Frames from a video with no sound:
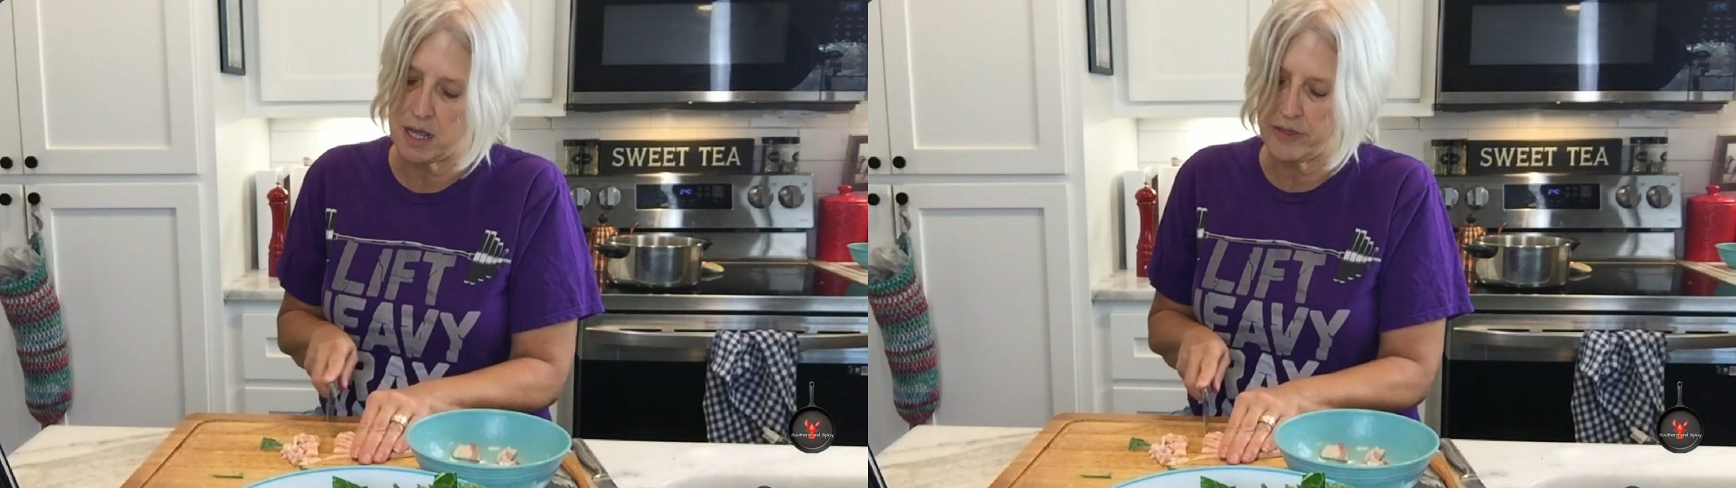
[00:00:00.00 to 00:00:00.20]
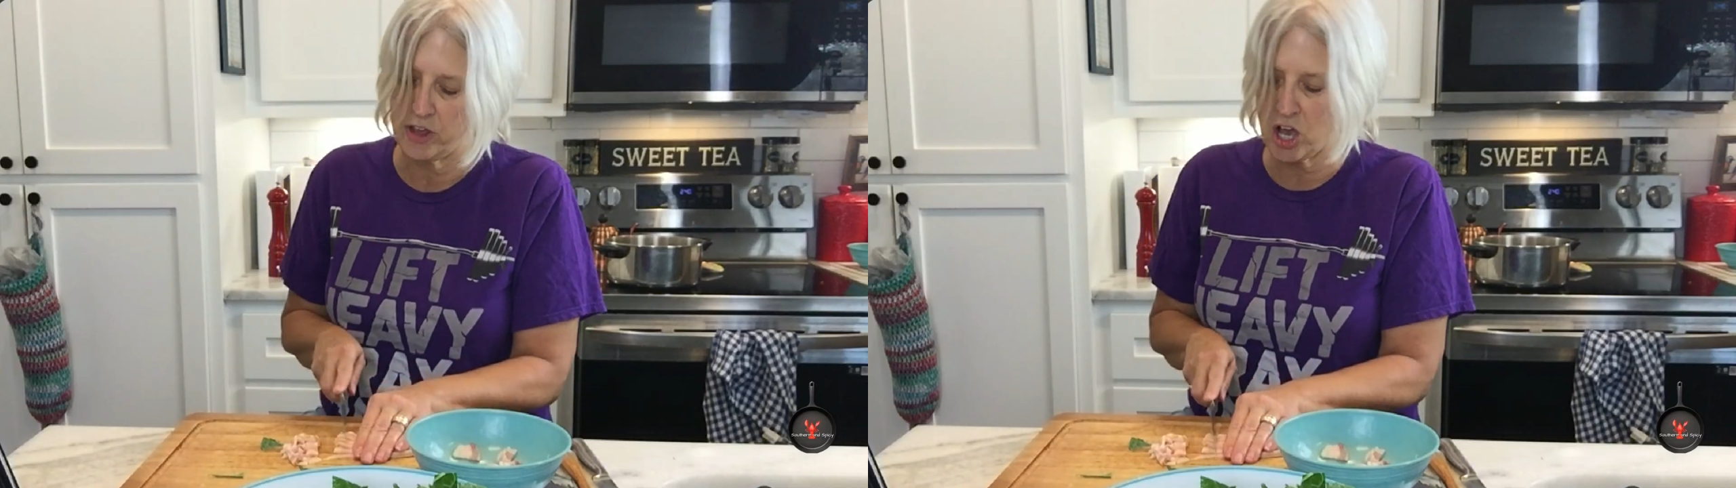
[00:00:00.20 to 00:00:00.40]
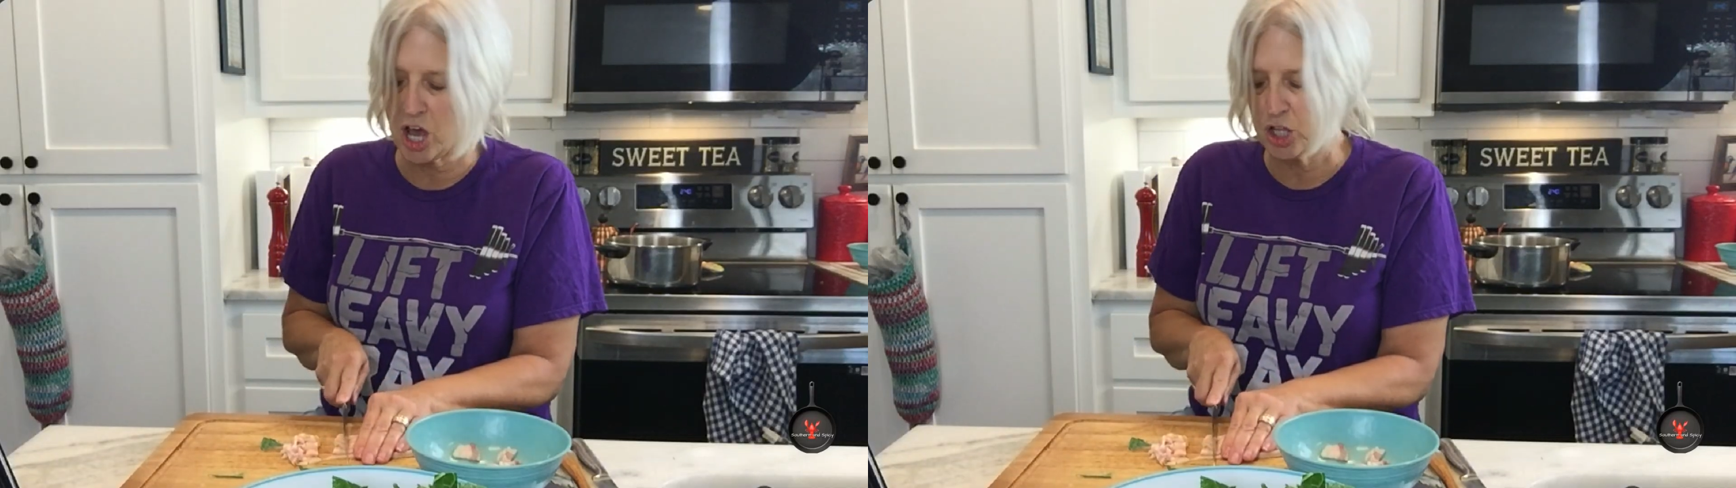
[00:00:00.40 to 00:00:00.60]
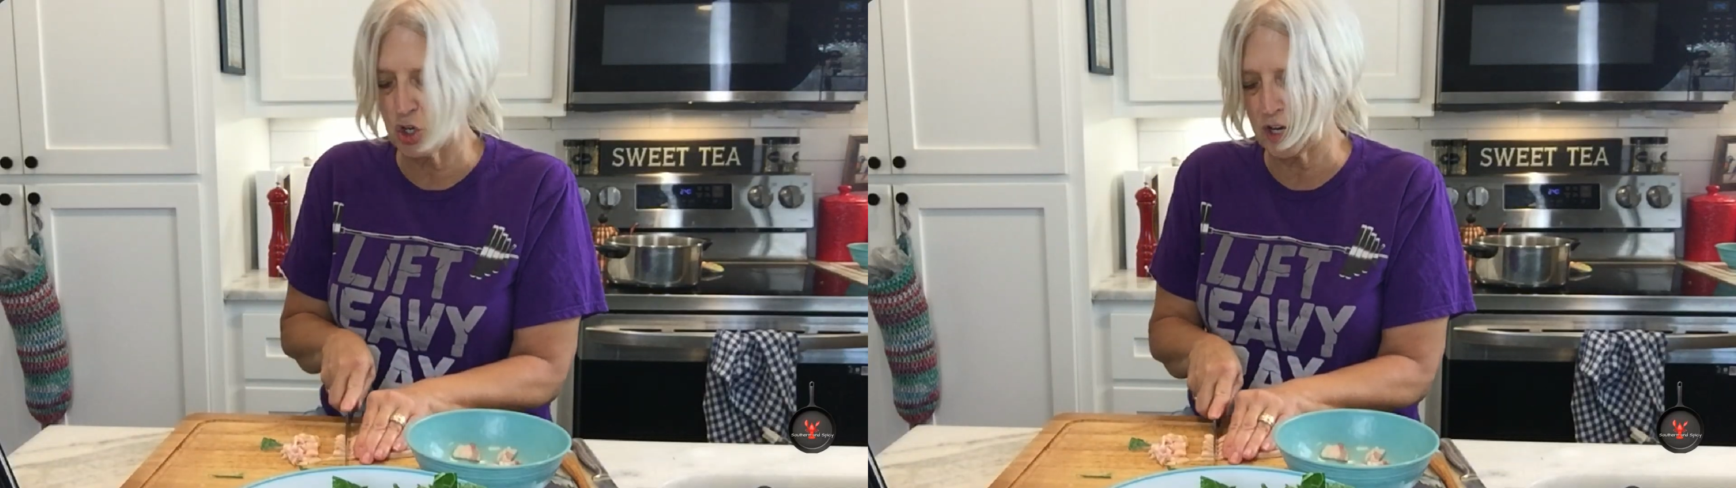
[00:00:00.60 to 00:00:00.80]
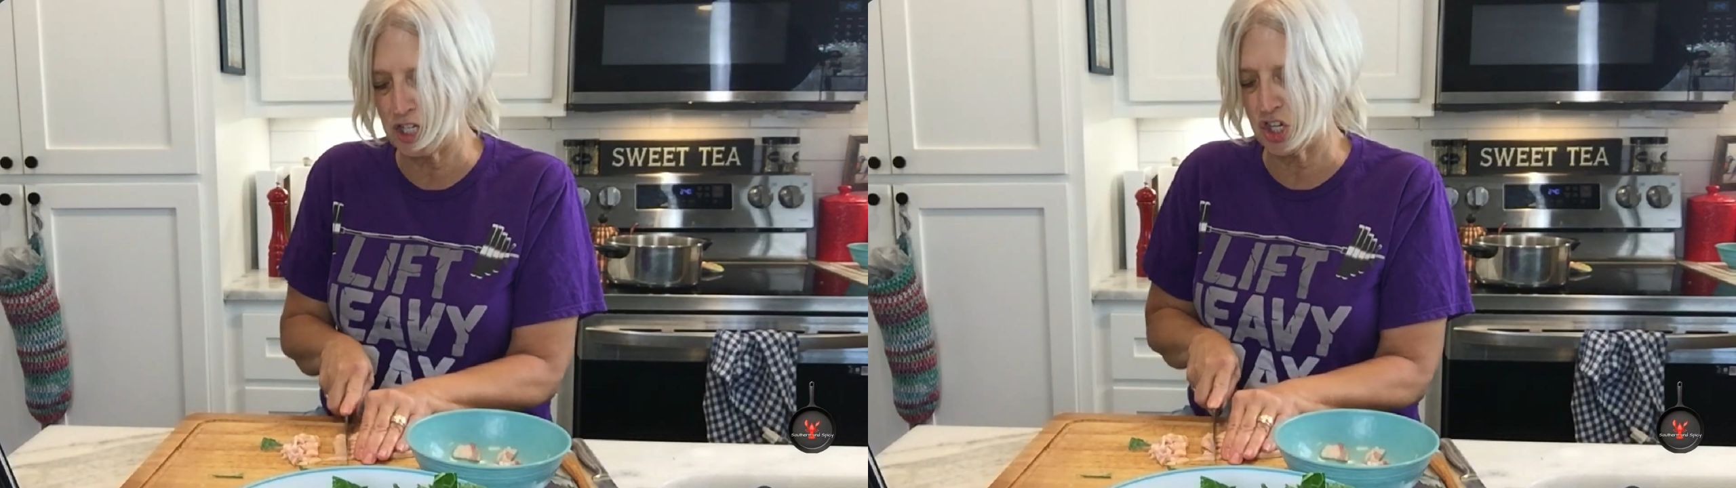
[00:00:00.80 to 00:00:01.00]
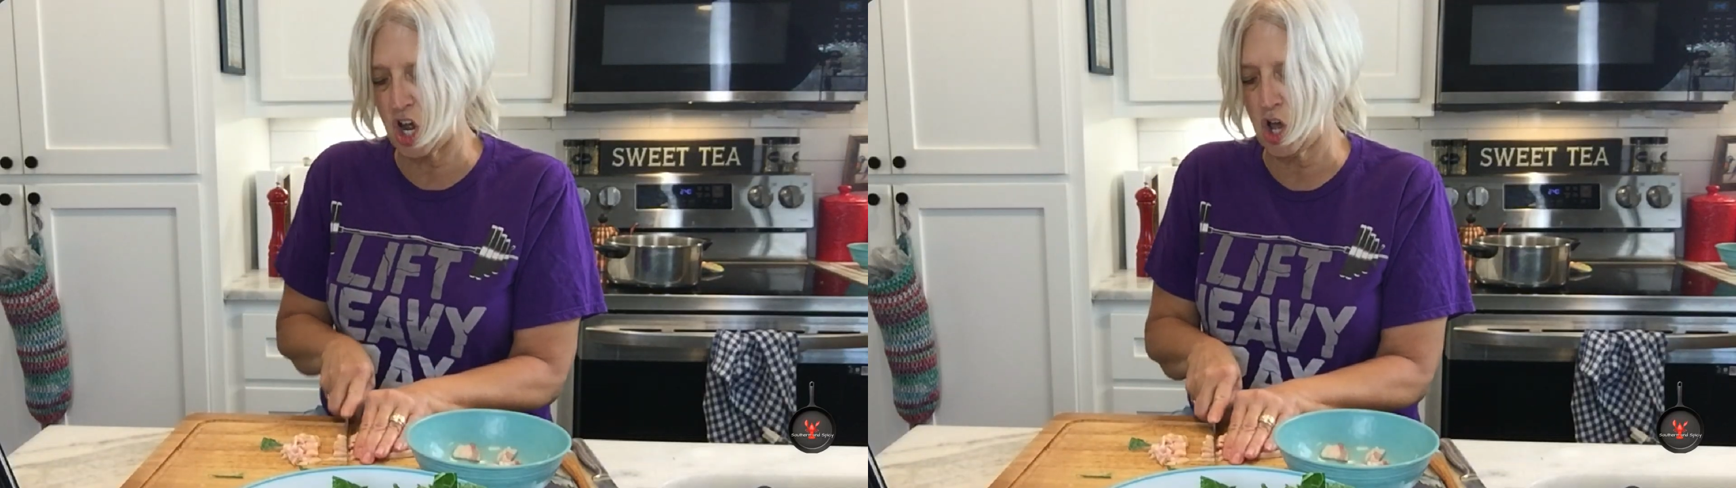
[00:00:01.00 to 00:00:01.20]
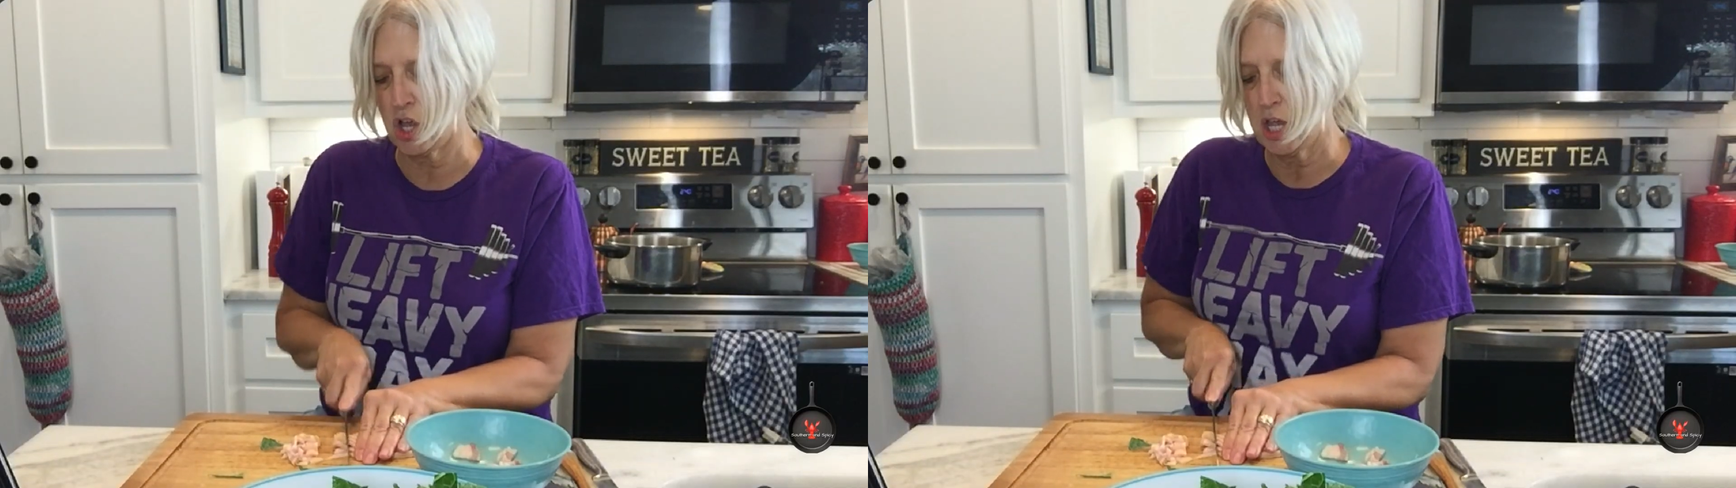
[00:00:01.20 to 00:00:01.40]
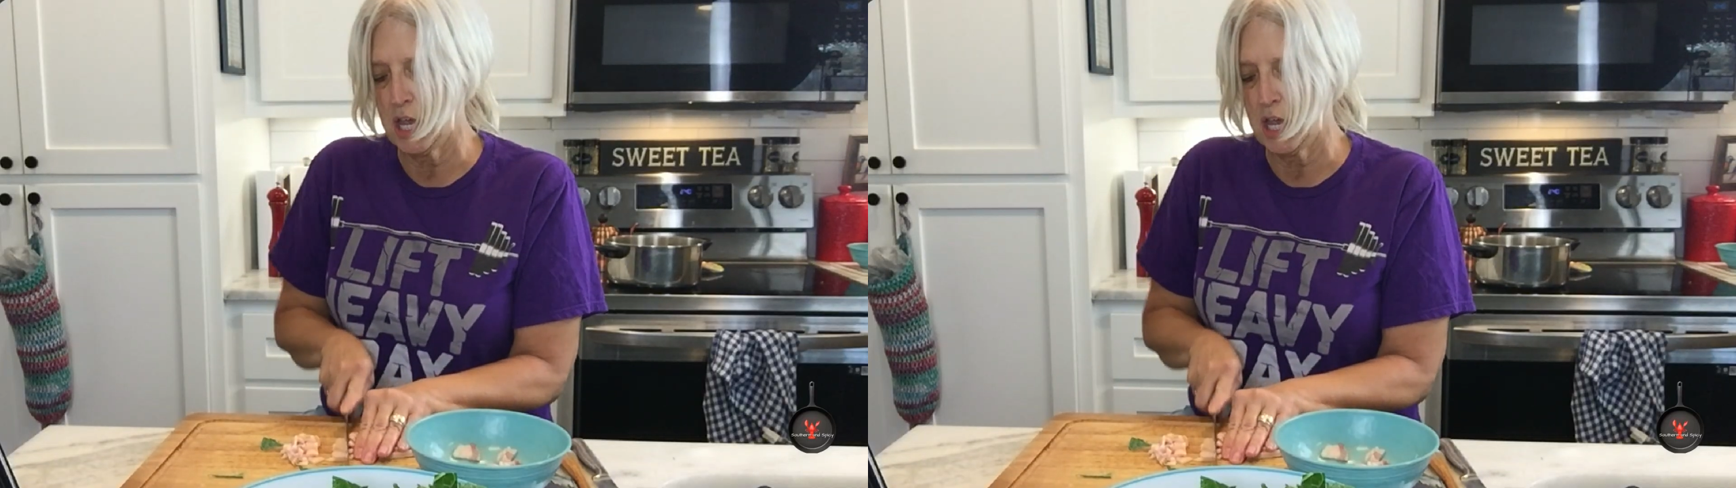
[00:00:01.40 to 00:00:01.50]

the collard greens, y'all.